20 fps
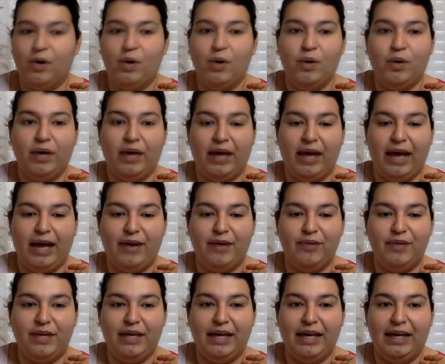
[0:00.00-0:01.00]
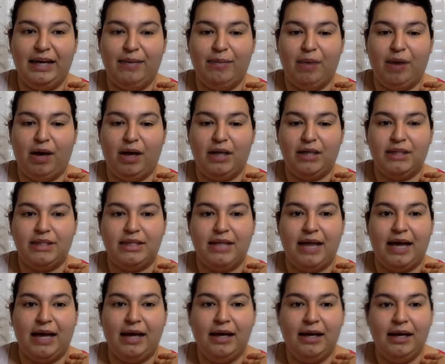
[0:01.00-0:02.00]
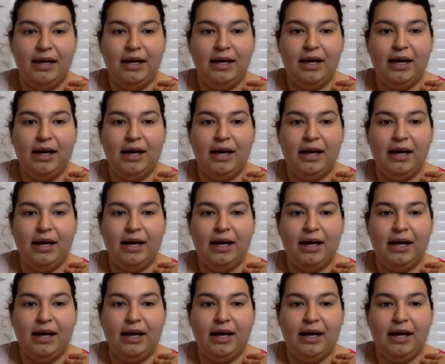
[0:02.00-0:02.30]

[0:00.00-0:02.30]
Okay, I don't think I can pause that.